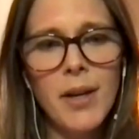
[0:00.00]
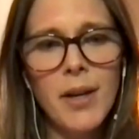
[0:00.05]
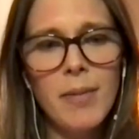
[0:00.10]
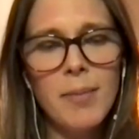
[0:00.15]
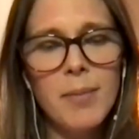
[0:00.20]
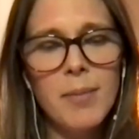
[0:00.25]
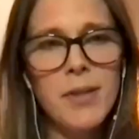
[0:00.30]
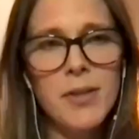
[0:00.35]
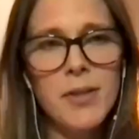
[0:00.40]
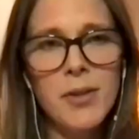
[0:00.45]

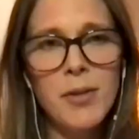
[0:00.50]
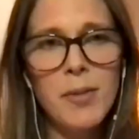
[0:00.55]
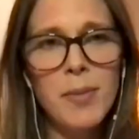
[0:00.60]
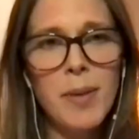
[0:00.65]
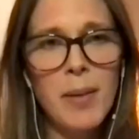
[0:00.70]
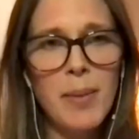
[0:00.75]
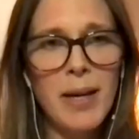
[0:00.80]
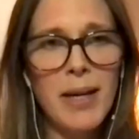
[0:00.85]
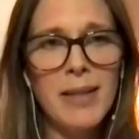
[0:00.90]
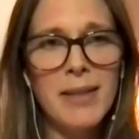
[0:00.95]
just doing
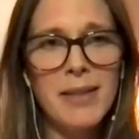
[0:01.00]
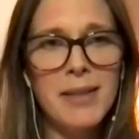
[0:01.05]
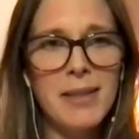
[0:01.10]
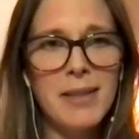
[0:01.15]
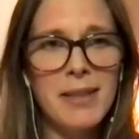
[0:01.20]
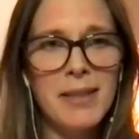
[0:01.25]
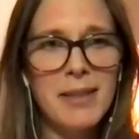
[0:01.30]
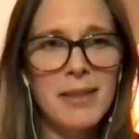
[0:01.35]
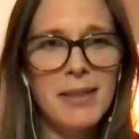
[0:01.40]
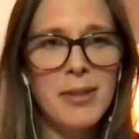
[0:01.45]
my
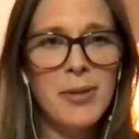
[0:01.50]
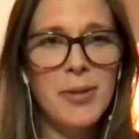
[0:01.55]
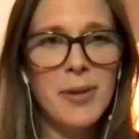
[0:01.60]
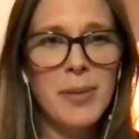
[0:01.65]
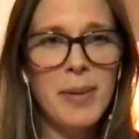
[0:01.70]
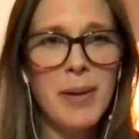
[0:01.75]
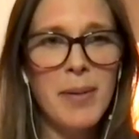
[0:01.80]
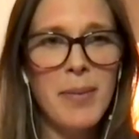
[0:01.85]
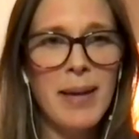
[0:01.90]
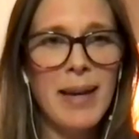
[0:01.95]
best
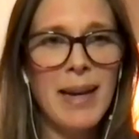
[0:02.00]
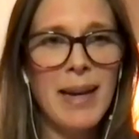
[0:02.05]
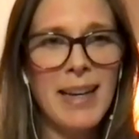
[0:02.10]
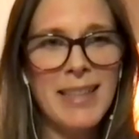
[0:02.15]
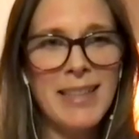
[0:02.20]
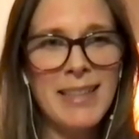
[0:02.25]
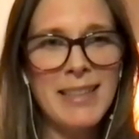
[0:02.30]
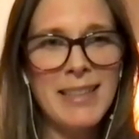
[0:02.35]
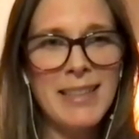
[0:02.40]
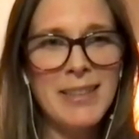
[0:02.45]

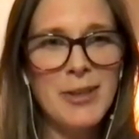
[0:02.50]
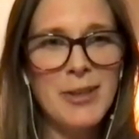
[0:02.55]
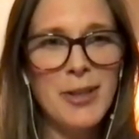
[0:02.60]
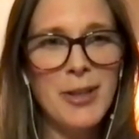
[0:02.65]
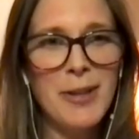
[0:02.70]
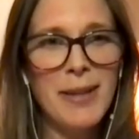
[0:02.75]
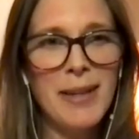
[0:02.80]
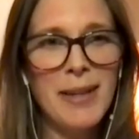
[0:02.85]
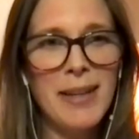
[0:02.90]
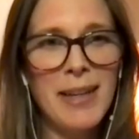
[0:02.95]
and
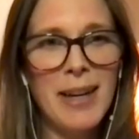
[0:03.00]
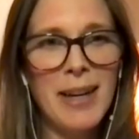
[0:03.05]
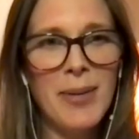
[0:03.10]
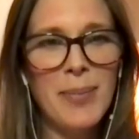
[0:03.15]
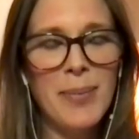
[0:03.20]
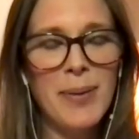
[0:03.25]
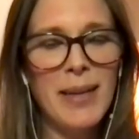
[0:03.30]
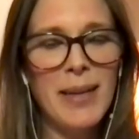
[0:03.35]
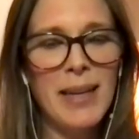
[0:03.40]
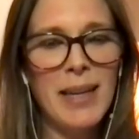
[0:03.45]
showing
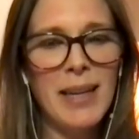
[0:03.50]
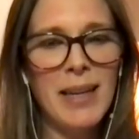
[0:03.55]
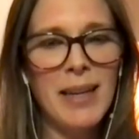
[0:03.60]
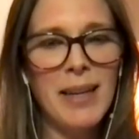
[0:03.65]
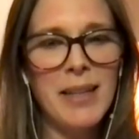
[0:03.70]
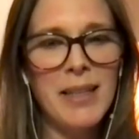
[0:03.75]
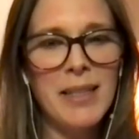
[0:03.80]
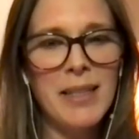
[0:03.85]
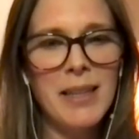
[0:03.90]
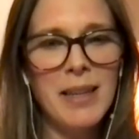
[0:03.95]
up.
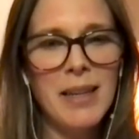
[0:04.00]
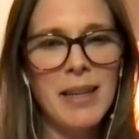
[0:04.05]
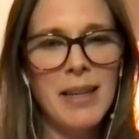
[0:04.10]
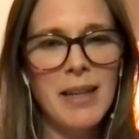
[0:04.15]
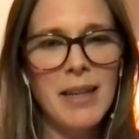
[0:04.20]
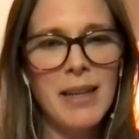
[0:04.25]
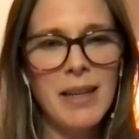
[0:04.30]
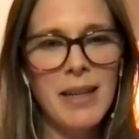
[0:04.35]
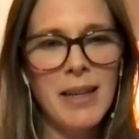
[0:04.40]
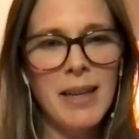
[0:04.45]
And
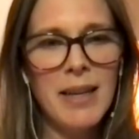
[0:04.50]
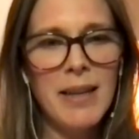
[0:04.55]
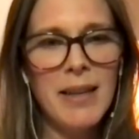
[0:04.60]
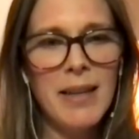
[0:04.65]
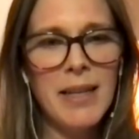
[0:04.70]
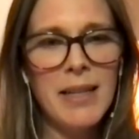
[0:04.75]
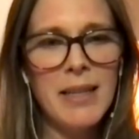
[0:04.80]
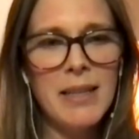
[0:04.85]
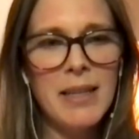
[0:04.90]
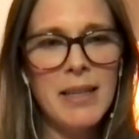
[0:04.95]
I
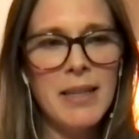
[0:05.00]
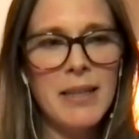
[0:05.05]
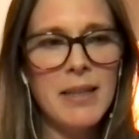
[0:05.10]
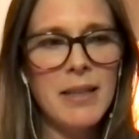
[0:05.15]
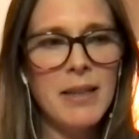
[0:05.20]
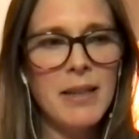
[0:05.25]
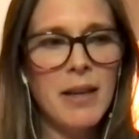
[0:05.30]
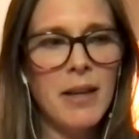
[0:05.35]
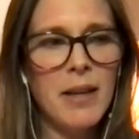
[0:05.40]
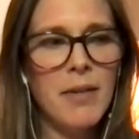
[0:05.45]
think it takes a
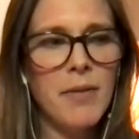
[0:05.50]
lot of